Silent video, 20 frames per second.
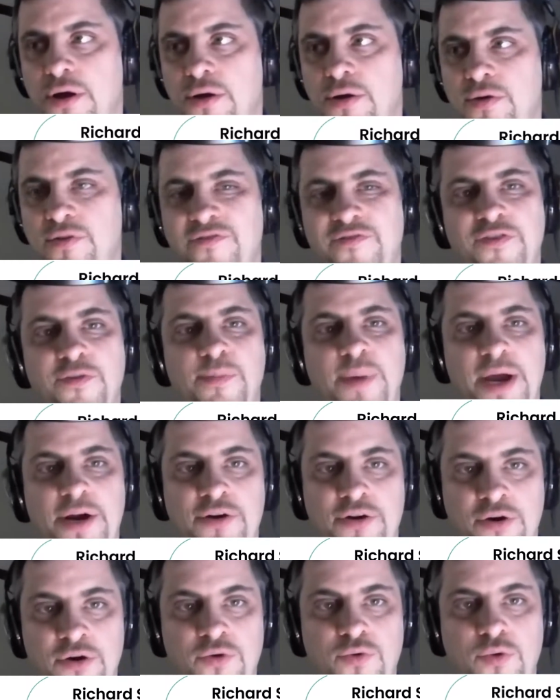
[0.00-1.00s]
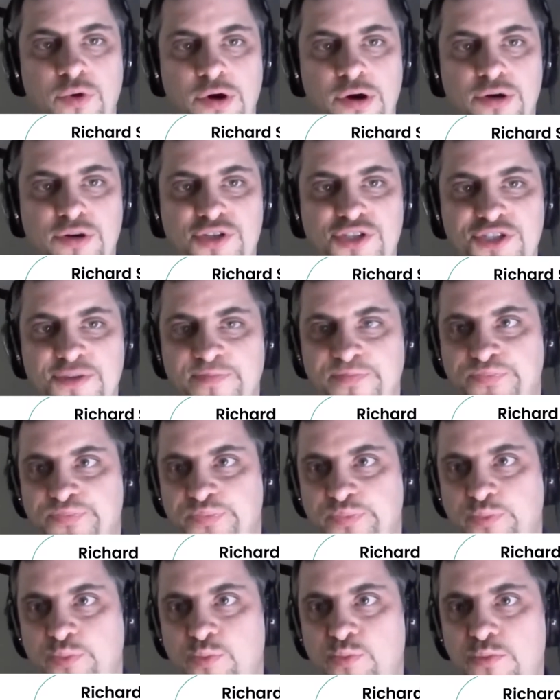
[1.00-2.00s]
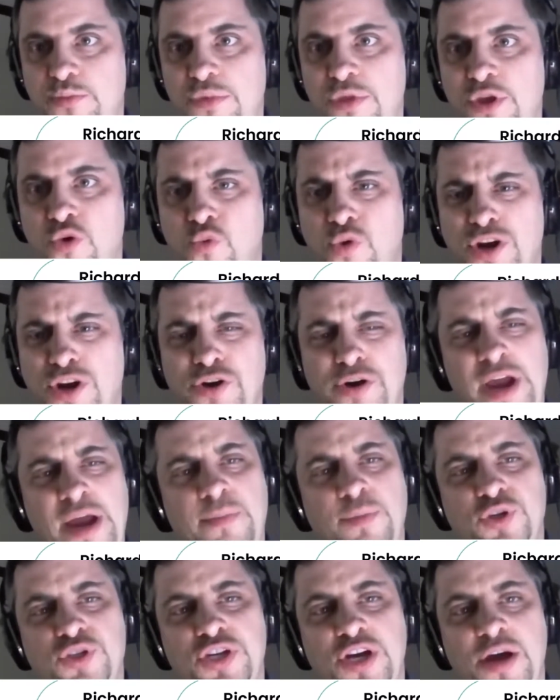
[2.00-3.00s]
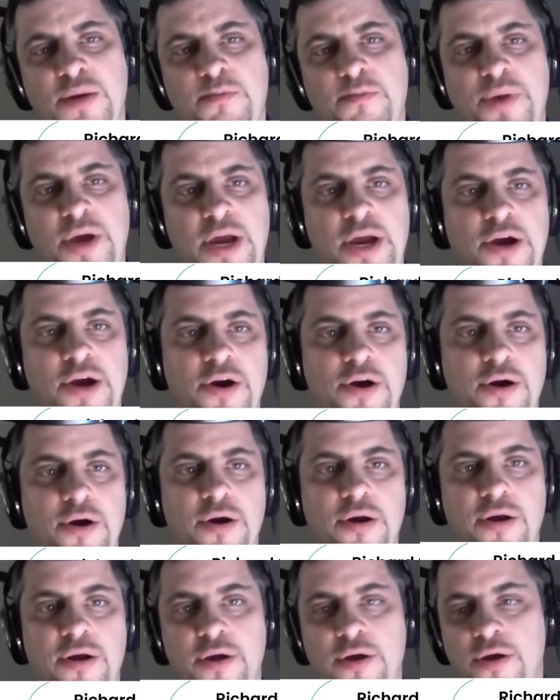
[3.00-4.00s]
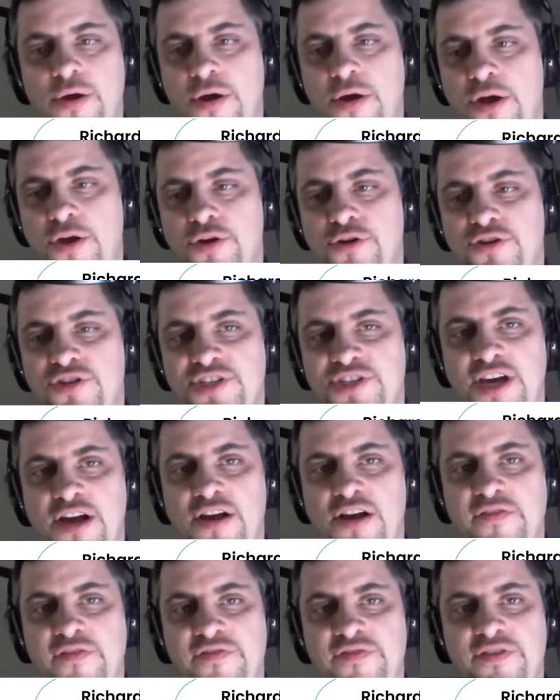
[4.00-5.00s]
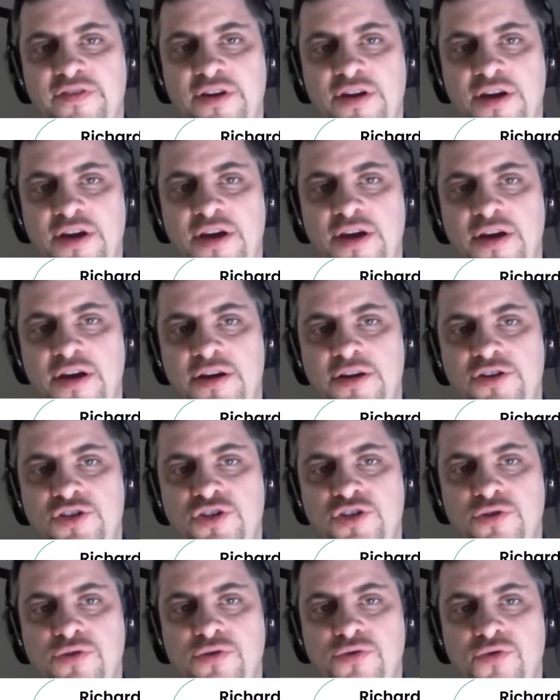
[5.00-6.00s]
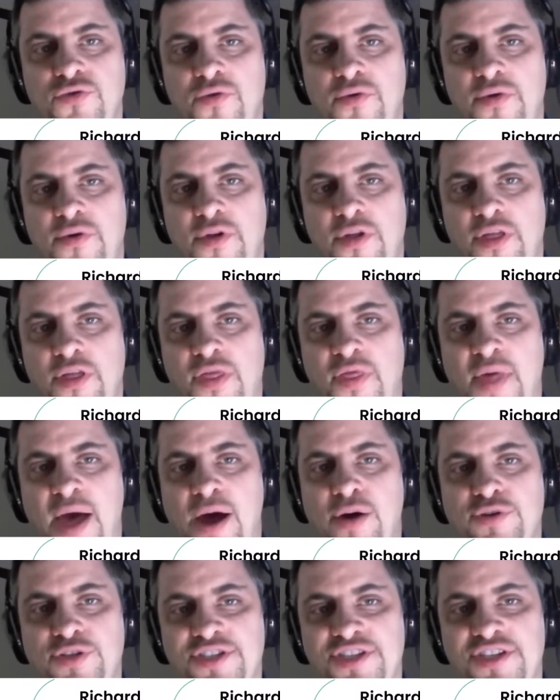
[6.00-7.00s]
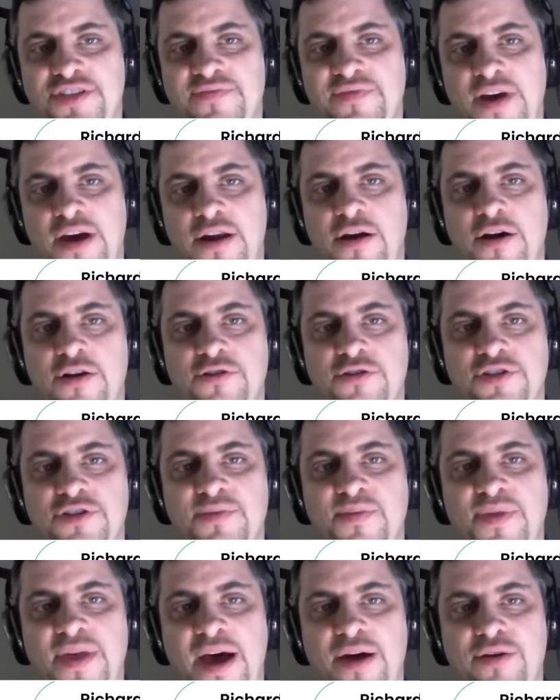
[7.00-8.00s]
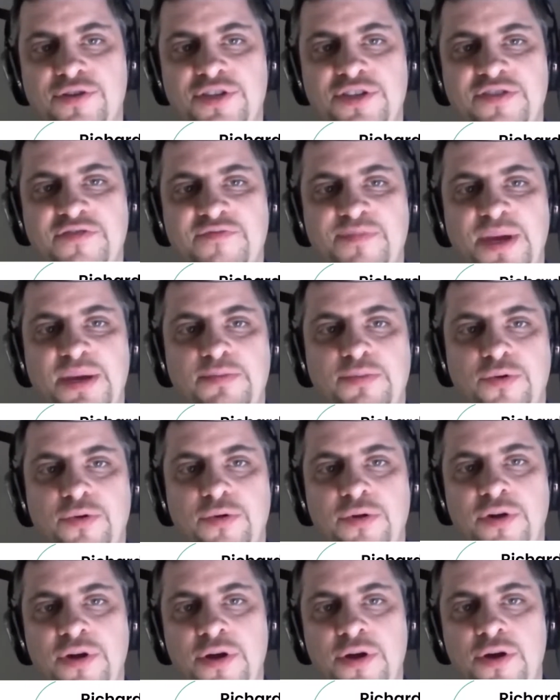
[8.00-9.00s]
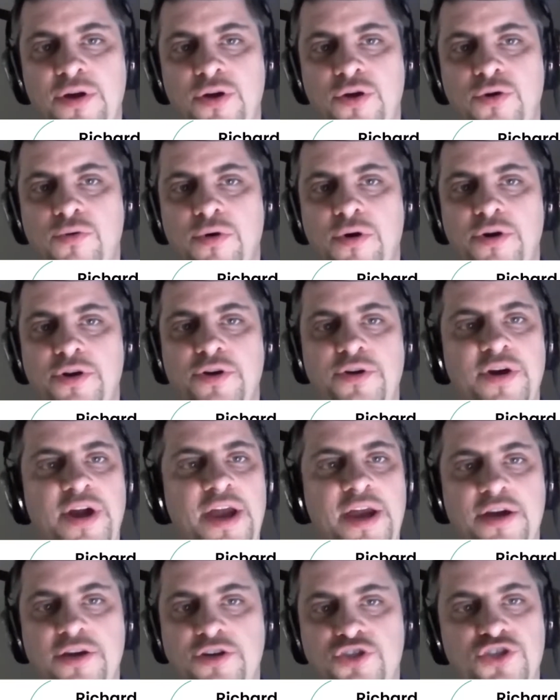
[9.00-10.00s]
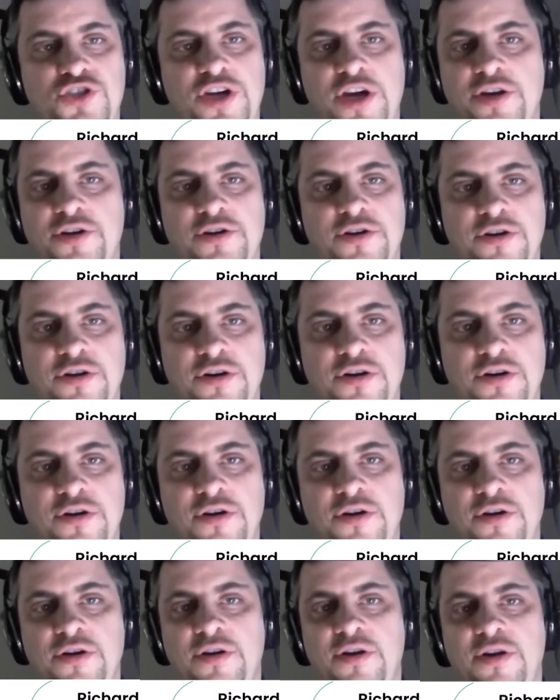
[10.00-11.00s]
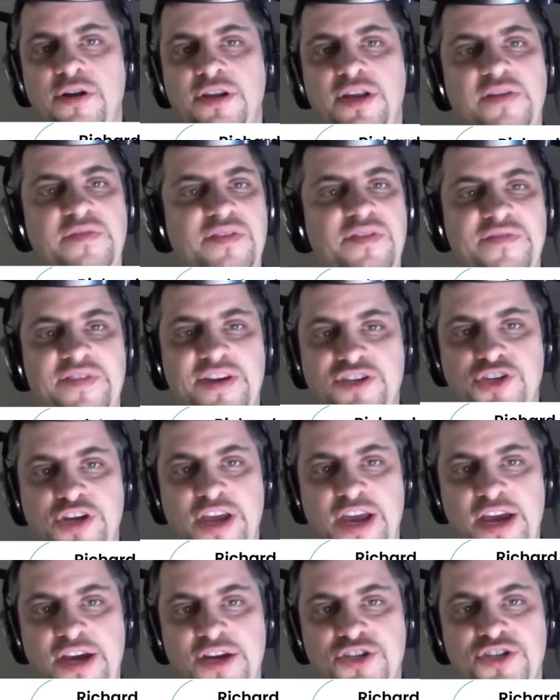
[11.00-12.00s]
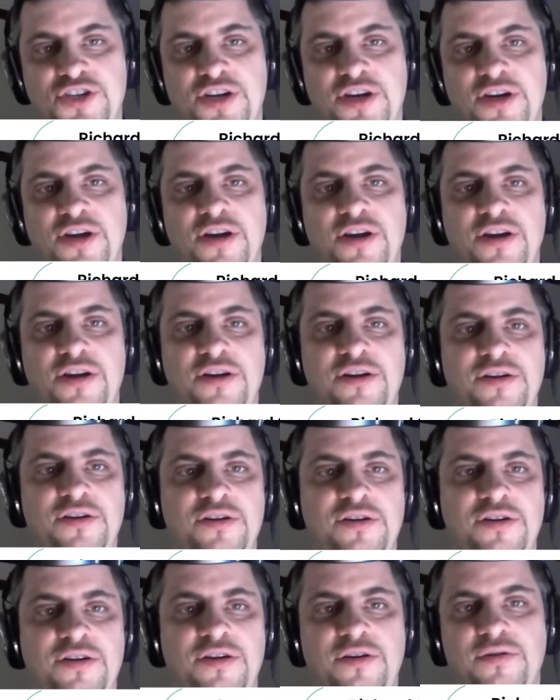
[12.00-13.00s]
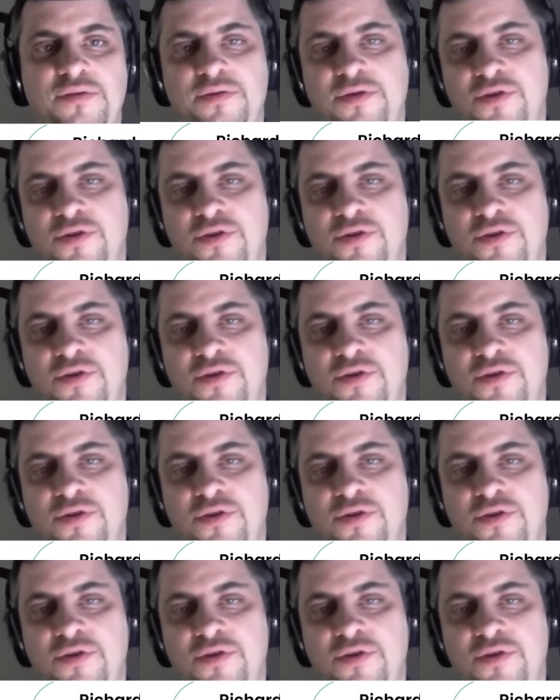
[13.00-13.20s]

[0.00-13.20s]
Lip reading: for better or worse. When you're able to compare yourself to thousands, if not hundreds of thousands of people who are your age, gender, level of education,